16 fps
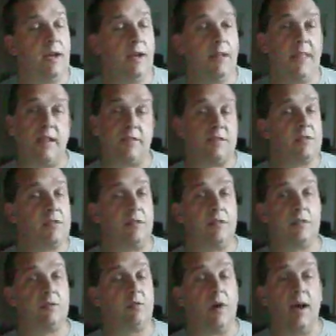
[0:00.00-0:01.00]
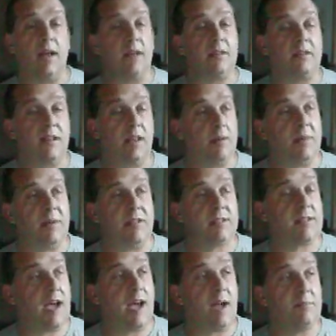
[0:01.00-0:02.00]
And that just took quite a little bit of
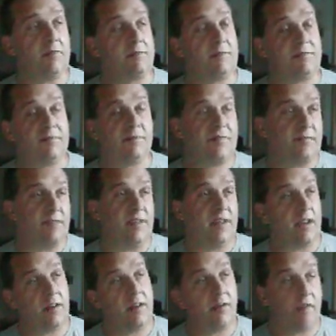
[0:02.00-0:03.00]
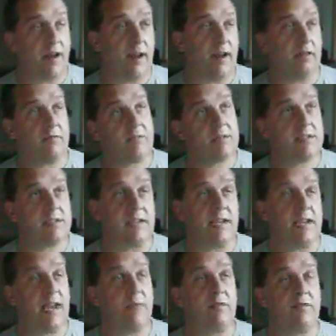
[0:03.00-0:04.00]
time of feeling around,
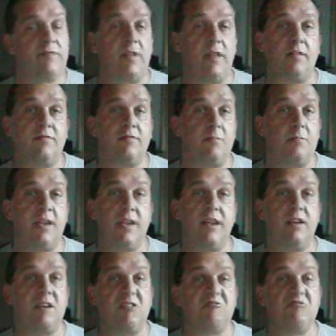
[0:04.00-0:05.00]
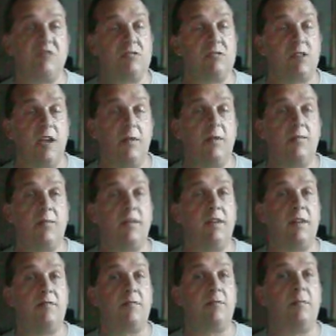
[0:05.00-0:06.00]
seeing how it felt for me, and just going with
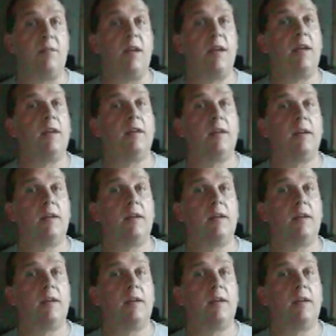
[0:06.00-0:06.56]
it from there.